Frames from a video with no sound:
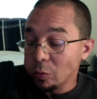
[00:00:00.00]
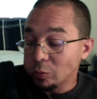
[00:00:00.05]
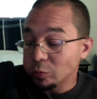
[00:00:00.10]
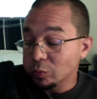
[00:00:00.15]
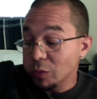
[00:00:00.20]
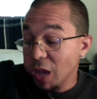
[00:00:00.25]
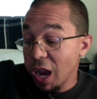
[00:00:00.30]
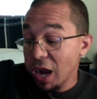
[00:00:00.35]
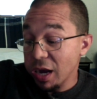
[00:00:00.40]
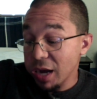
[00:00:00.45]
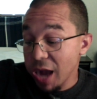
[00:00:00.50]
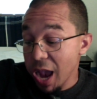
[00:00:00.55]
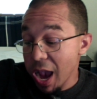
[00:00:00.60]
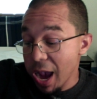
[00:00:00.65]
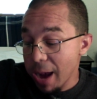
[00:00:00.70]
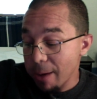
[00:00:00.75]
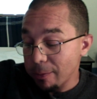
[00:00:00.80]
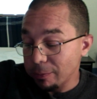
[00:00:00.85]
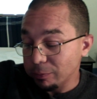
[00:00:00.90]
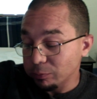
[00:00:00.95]
at
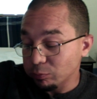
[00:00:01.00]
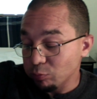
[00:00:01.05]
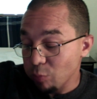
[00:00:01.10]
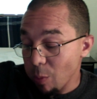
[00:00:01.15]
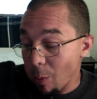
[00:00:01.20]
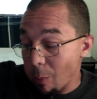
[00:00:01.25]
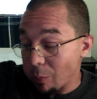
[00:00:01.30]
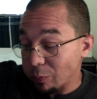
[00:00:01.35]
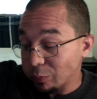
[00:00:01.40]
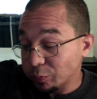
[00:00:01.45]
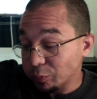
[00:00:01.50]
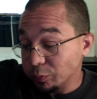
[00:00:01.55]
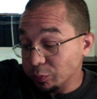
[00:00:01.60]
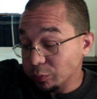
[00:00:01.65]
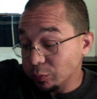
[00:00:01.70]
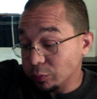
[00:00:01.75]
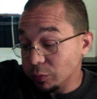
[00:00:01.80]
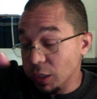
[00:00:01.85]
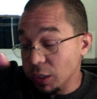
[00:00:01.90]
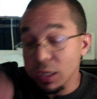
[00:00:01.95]
night
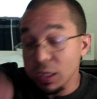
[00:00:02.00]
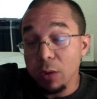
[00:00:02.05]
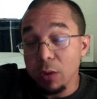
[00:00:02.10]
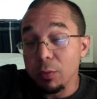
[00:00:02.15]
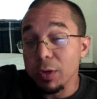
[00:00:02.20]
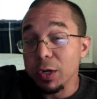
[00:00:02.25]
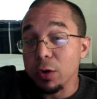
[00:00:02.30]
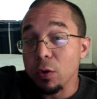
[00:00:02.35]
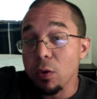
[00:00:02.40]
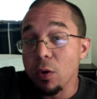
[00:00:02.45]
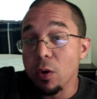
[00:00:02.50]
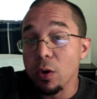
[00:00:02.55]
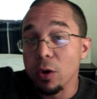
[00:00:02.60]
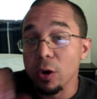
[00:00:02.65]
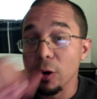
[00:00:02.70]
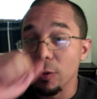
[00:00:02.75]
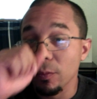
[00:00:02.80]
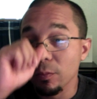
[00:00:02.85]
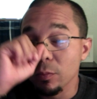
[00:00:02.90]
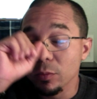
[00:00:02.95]
and then record.
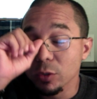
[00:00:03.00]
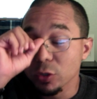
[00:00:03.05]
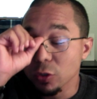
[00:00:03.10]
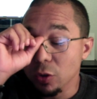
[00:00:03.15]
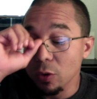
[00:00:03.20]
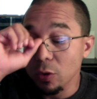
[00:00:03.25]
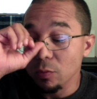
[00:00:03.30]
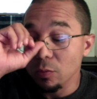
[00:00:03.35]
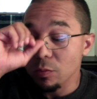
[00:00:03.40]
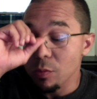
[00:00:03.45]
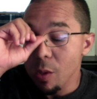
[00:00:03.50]
So